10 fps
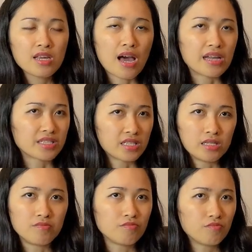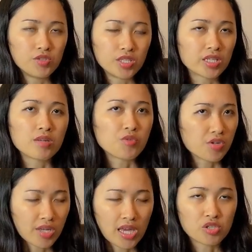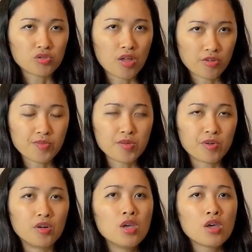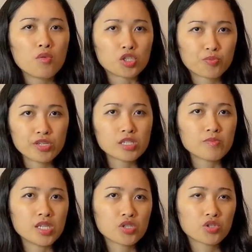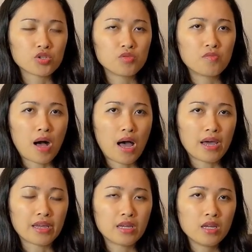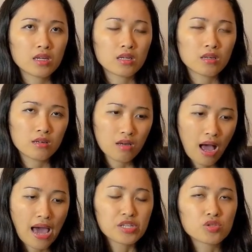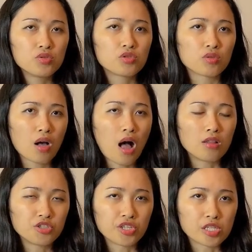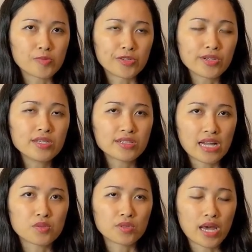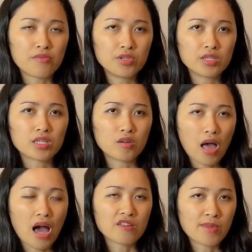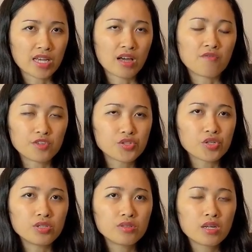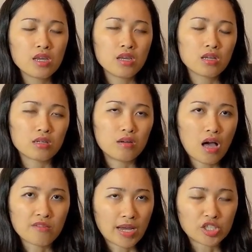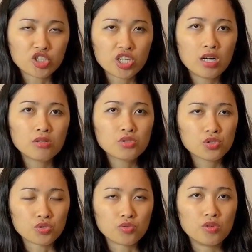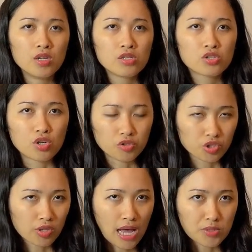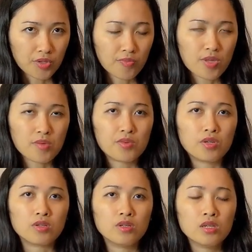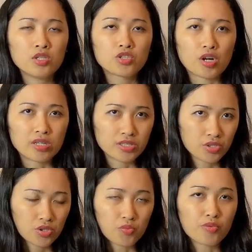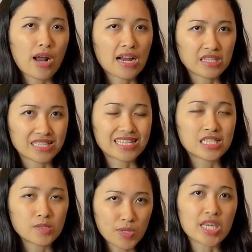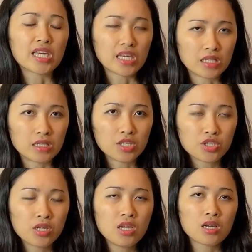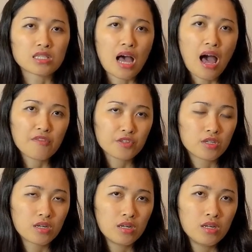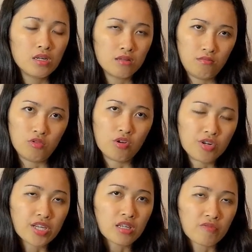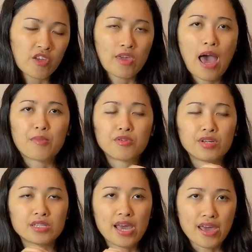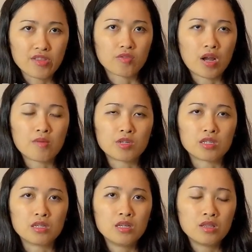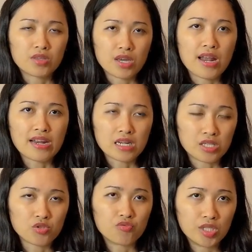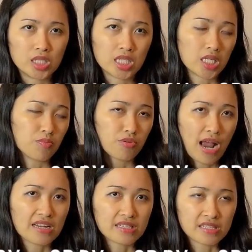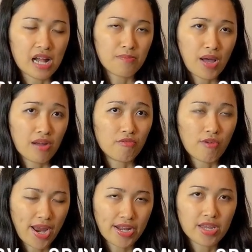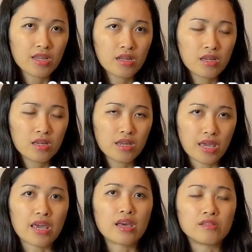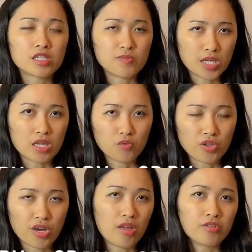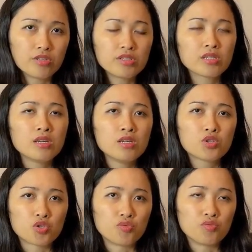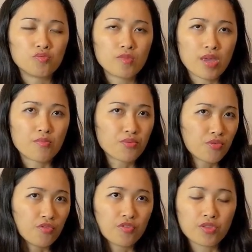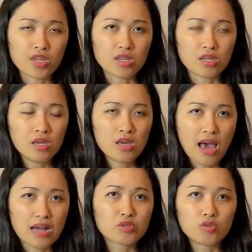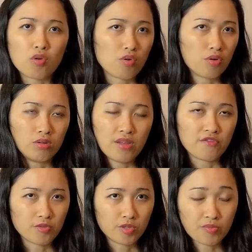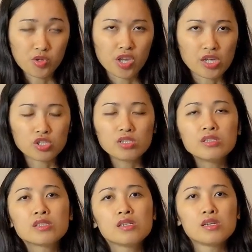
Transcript: I didn't really communicate to other people, which brings me to my high school to college experience. That's when I really go out of my comfort zone, go out of my shell to socialize with people, started to practice speaking English. Because after learning the vocabularies and the grammar, then I need to really practice that by writing and speaking with others to improve the actual oral and verbal communications.